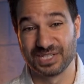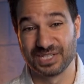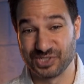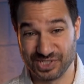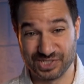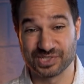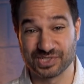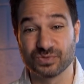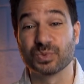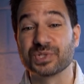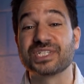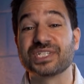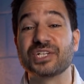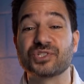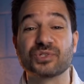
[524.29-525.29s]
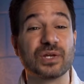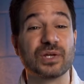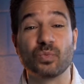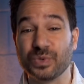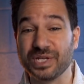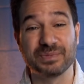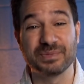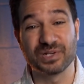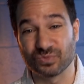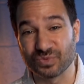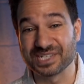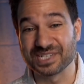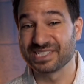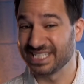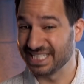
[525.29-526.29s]
Jesus was sent so that we might
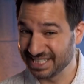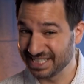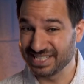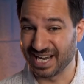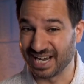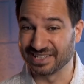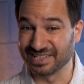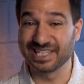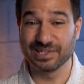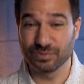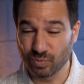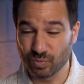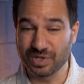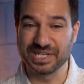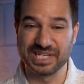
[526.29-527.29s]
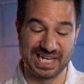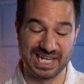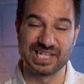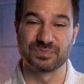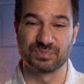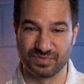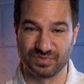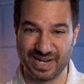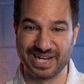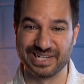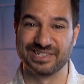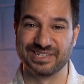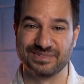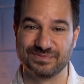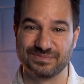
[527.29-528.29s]
rest in God and in what He has provided.